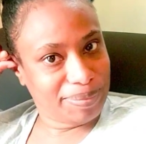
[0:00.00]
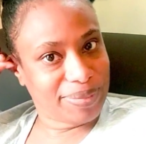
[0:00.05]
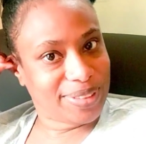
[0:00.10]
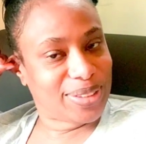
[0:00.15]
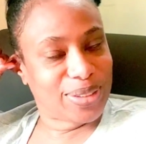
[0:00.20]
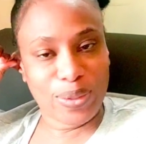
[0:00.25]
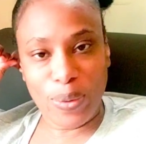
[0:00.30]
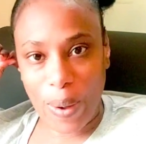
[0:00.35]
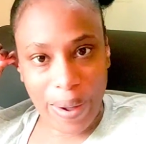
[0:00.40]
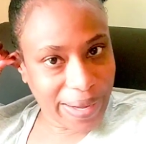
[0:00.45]

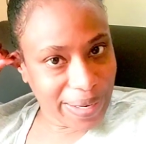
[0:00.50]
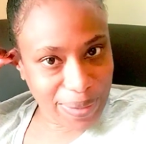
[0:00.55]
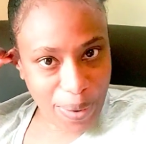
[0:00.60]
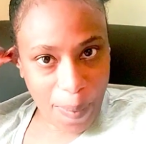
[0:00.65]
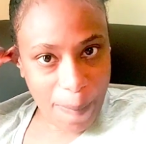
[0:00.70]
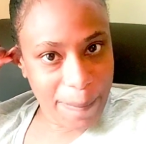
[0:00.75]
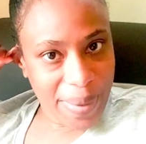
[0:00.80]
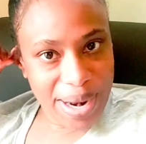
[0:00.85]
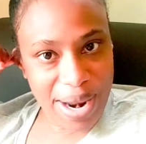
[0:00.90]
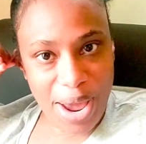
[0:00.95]
Soak it
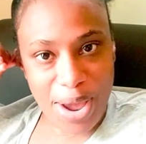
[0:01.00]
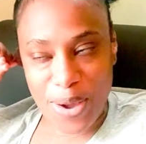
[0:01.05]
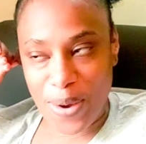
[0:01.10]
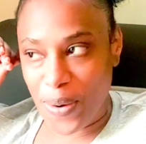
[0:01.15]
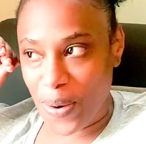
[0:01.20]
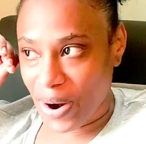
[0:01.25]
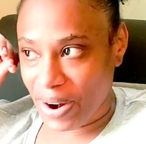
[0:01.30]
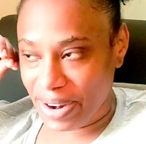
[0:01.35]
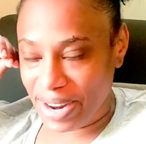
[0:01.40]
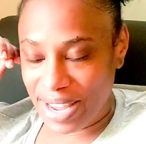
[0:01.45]
up, man, are
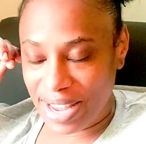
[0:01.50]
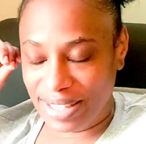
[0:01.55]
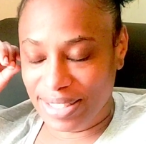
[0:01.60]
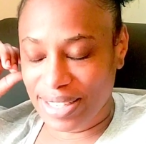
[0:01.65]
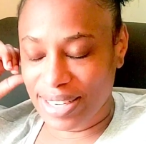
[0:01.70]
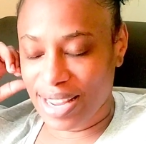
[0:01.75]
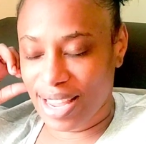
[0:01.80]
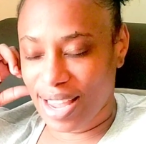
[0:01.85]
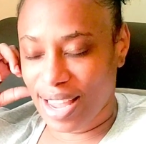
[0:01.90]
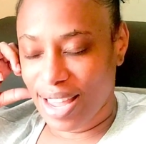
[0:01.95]
you idea
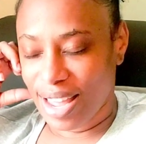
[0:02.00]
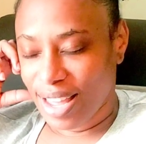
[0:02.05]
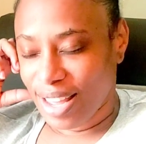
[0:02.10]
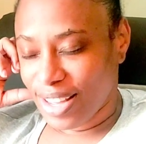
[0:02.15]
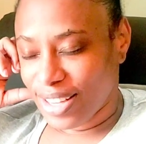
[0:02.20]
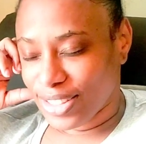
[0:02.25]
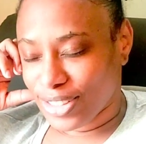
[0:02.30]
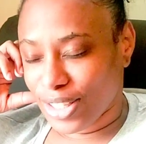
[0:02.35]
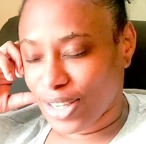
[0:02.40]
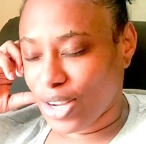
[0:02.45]

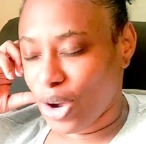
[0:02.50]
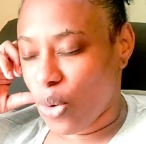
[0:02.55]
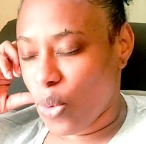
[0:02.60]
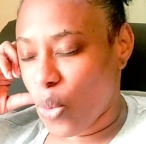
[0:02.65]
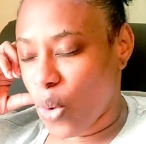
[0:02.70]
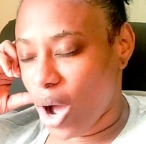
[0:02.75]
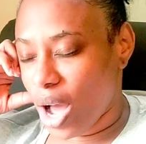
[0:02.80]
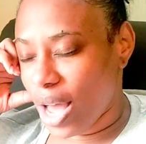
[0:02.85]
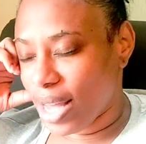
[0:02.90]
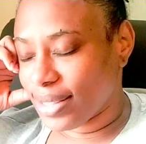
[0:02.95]
today? So you
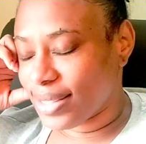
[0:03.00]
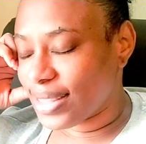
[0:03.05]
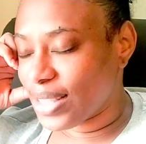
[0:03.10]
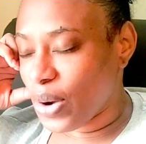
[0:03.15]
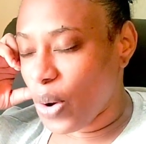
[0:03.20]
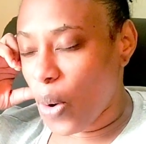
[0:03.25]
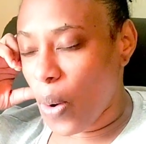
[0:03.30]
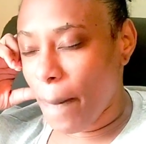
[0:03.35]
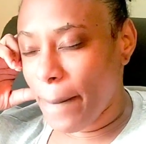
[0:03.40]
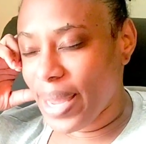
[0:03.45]
want to see
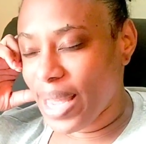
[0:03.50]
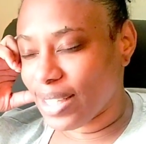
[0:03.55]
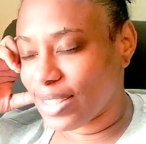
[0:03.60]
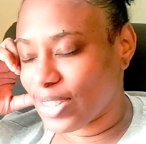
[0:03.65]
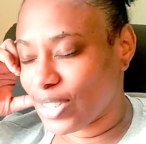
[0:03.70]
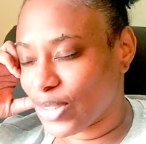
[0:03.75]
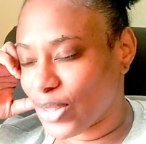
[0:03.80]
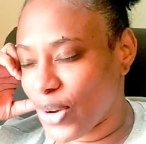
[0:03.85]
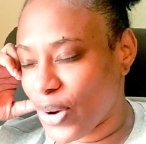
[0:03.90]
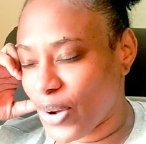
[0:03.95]
how me
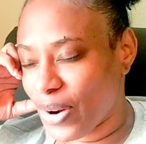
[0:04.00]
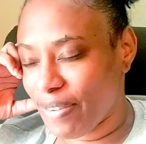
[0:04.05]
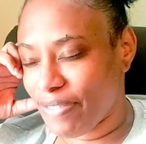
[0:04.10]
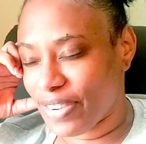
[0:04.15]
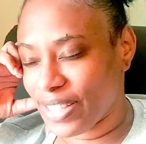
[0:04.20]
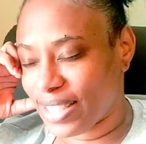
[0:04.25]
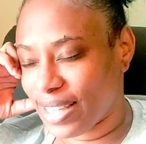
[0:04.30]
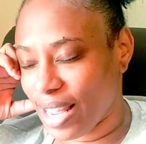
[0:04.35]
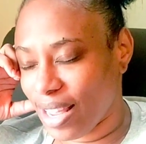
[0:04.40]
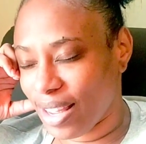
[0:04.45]
struggle
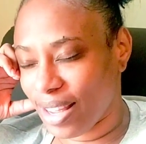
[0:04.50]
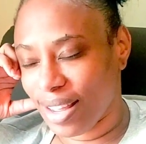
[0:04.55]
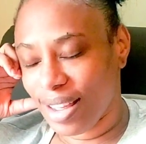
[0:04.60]
fit?